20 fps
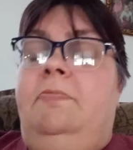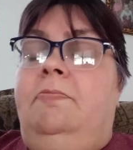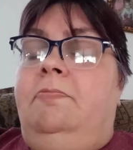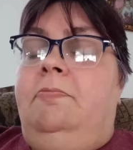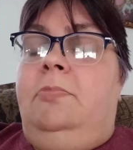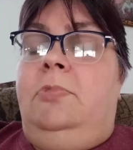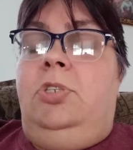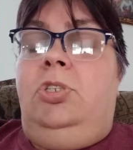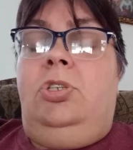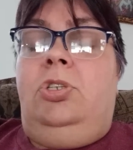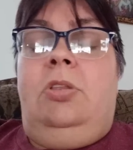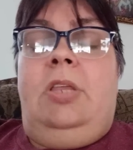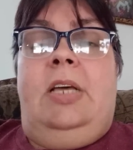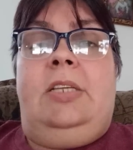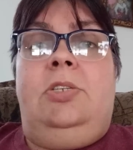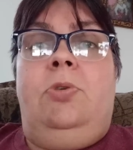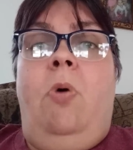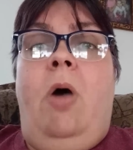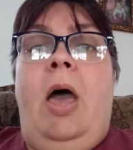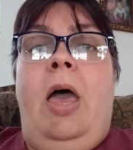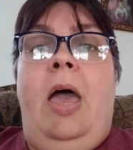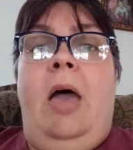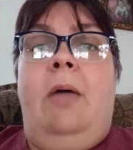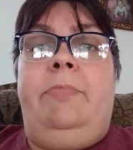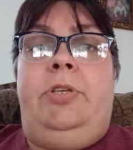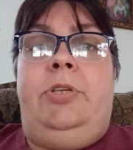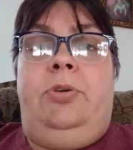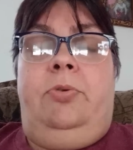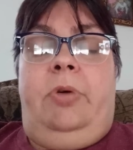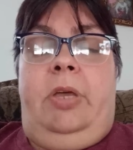So that's why I'm
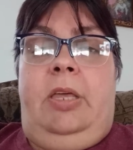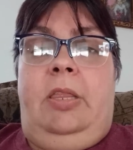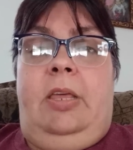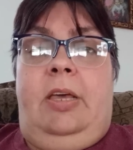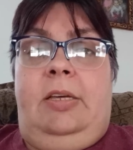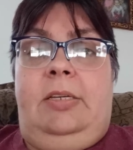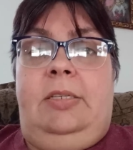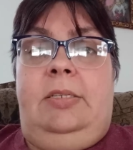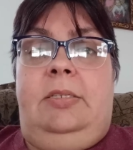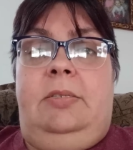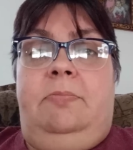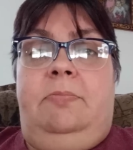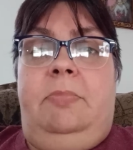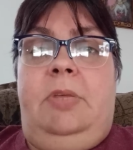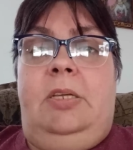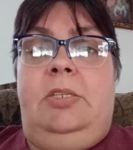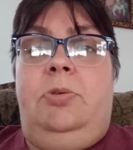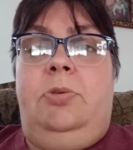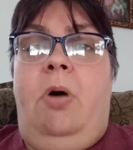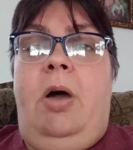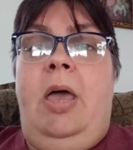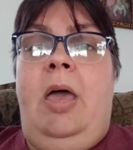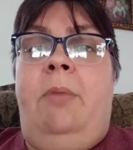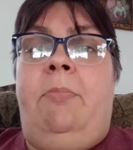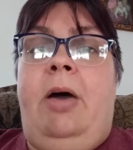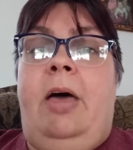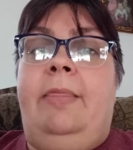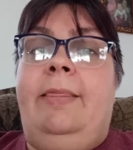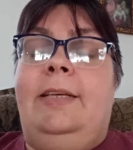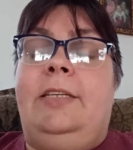doing this. That's why I'm
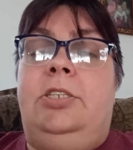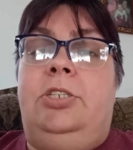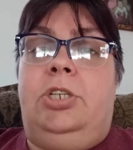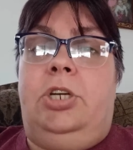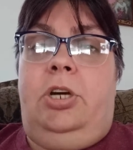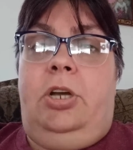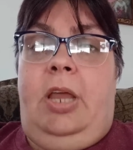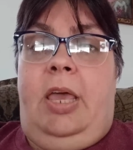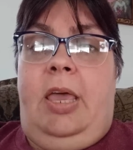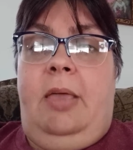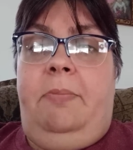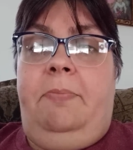on this journey.